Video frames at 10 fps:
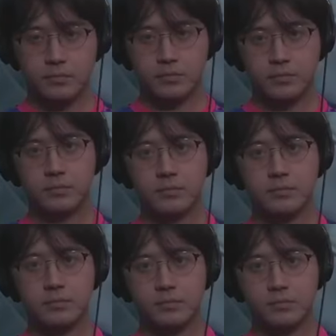
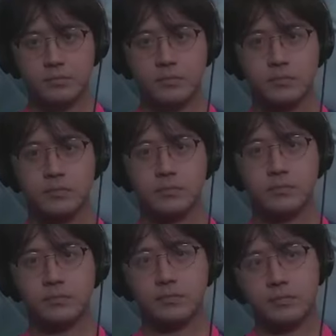
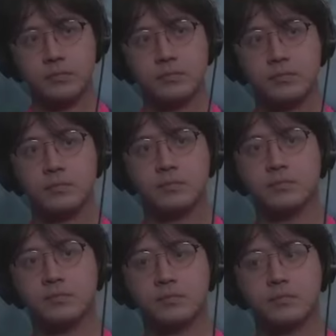
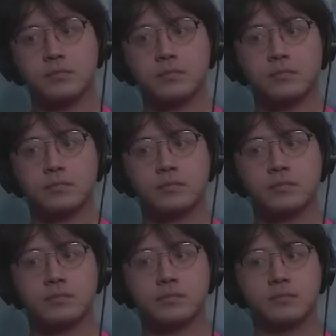
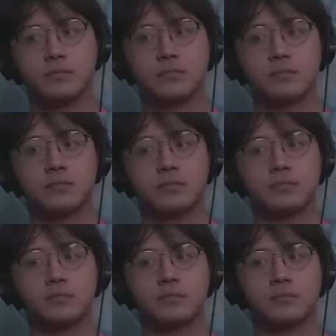
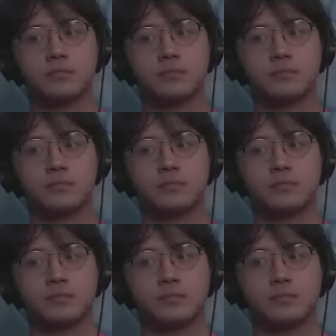
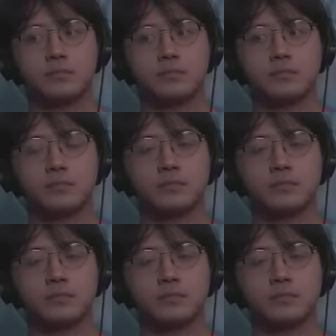(silent)